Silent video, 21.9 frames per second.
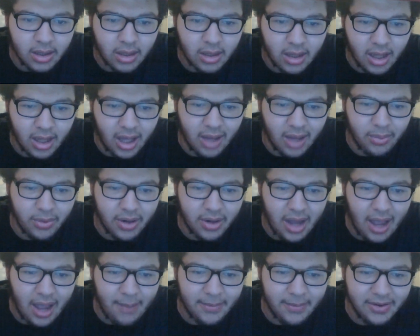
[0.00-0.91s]
God, what
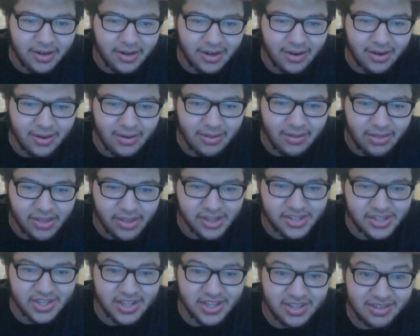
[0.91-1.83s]
happened here?
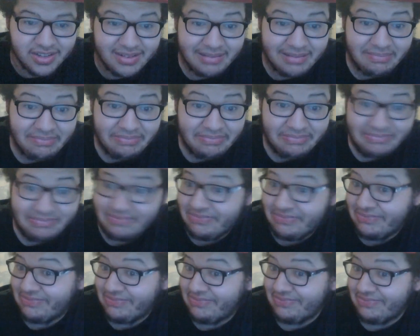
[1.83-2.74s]
This is
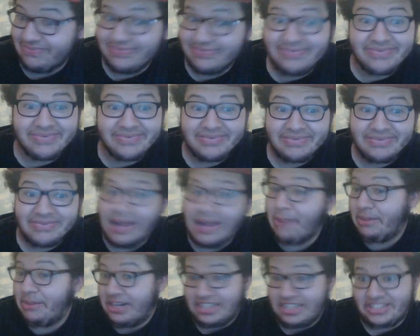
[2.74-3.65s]
I
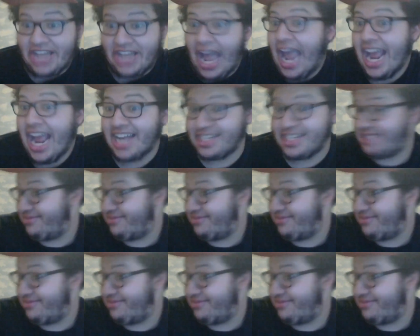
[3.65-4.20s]
mean, it's cash.